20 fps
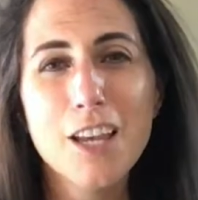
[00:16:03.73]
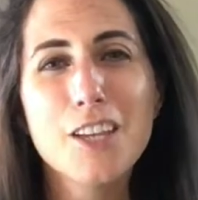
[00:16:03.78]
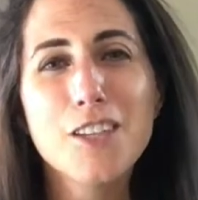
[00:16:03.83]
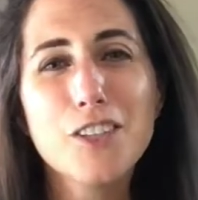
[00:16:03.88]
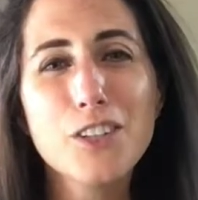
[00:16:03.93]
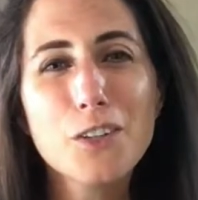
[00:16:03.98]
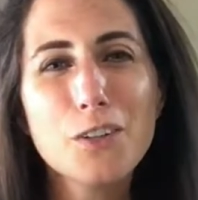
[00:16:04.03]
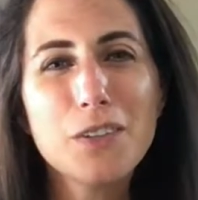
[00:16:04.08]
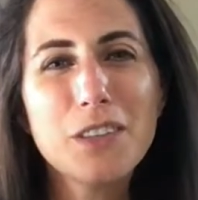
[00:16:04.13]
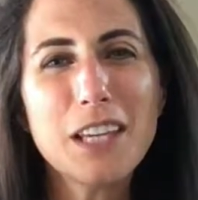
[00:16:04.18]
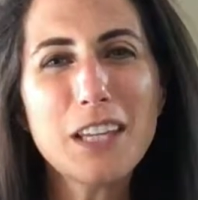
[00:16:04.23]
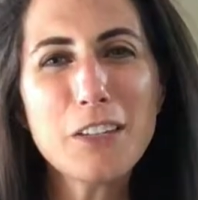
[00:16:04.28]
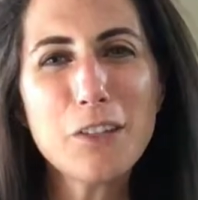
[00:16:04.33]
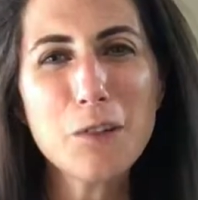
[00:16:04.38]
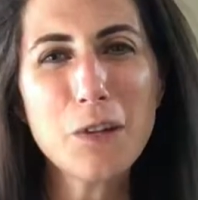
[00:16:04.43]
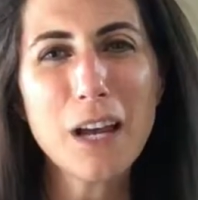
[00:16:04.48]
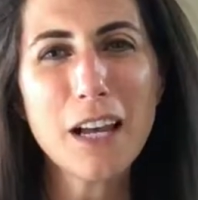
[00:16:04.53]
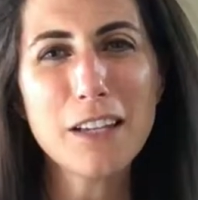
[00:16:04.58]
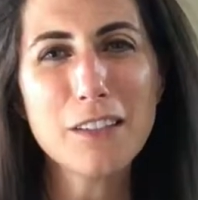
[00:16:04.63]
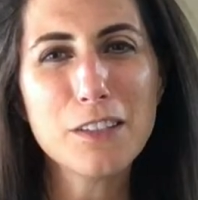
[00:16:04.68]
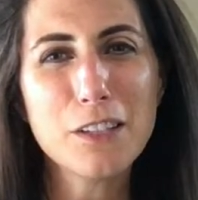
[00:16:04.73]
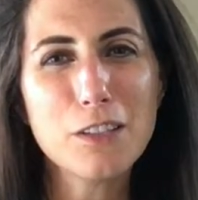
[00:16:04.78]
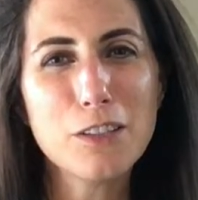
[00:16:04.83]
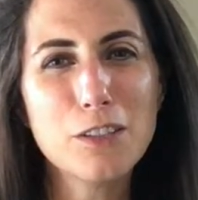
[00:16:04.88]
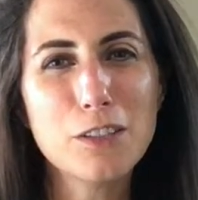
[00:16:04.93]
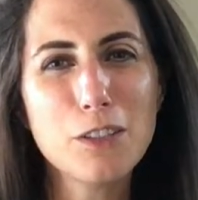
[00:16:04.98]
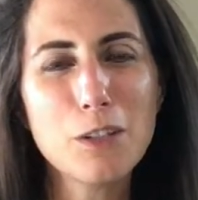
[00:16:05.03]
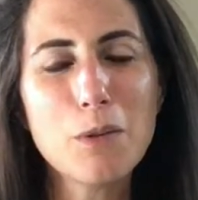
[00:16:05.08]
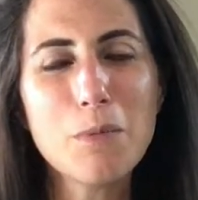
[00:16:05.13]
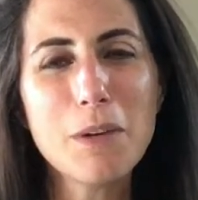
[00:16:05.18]
So thank you guys
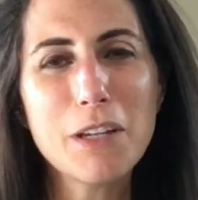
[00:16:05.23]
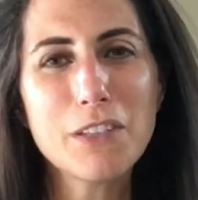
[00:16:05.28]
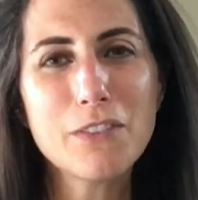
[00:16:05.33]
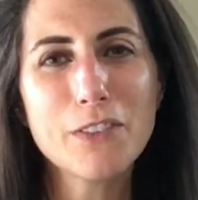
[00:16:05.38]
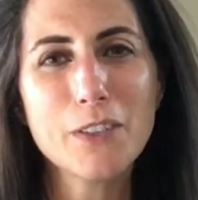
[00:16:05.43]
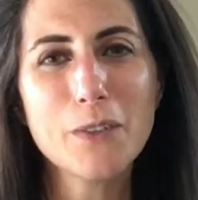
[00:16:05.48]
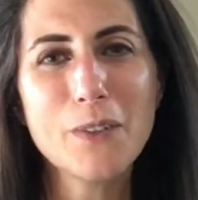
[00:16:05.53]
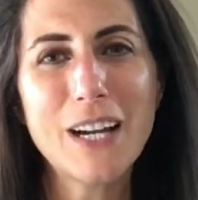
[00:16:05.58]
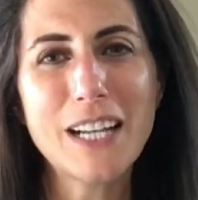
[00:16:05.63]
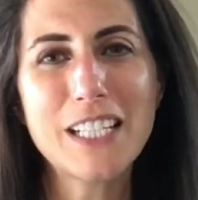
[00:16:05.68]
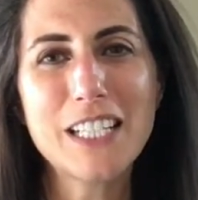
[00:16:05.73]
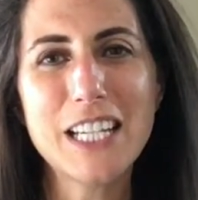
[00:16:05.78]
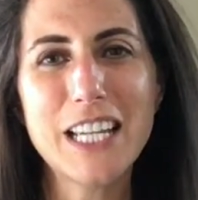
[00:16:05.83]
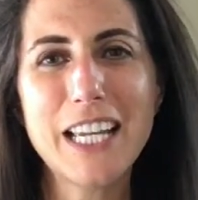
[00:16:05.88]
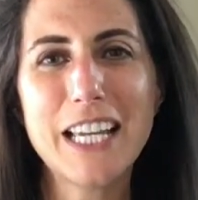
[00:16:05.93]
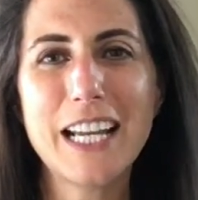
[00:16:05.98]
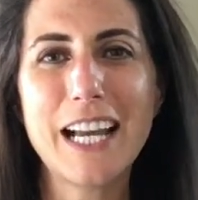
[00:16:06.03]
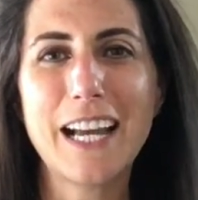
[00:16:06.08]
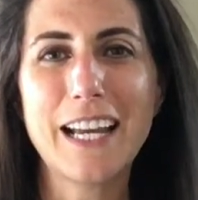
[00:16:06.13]
so much for watching.